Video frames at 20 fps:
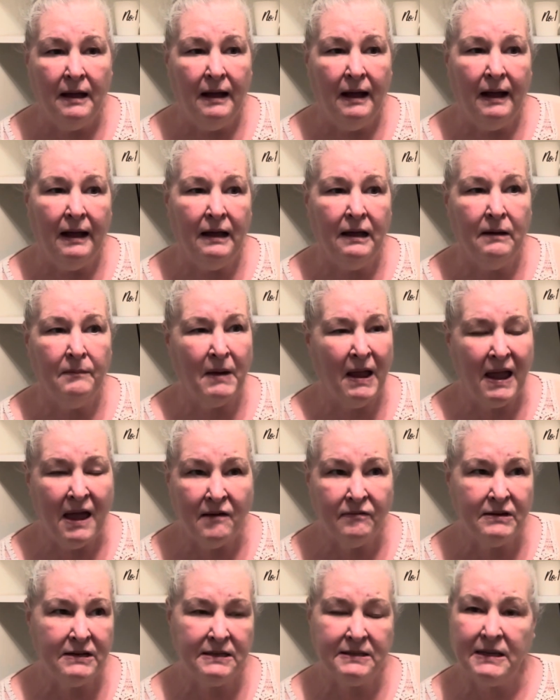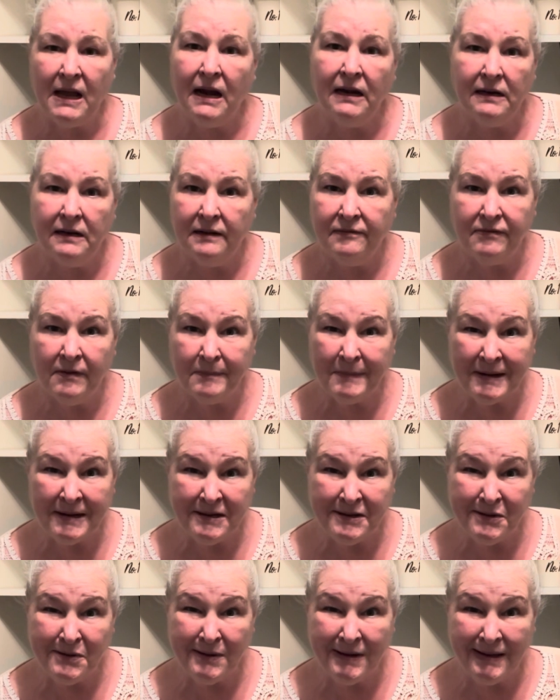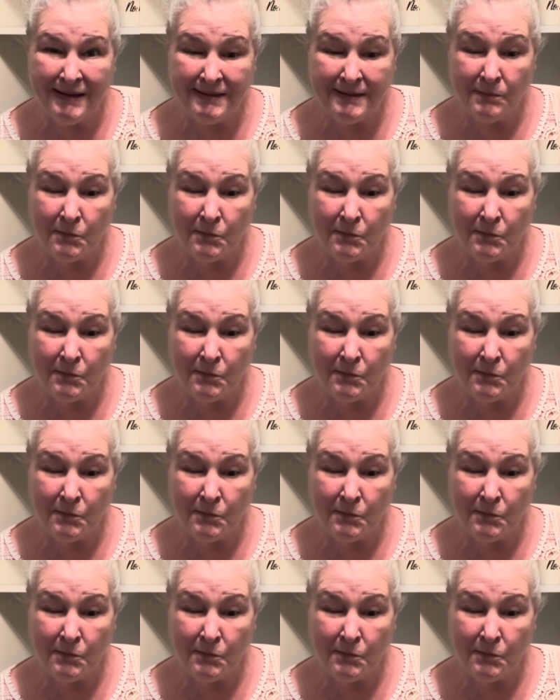I haven't decided if I'm going to do it in the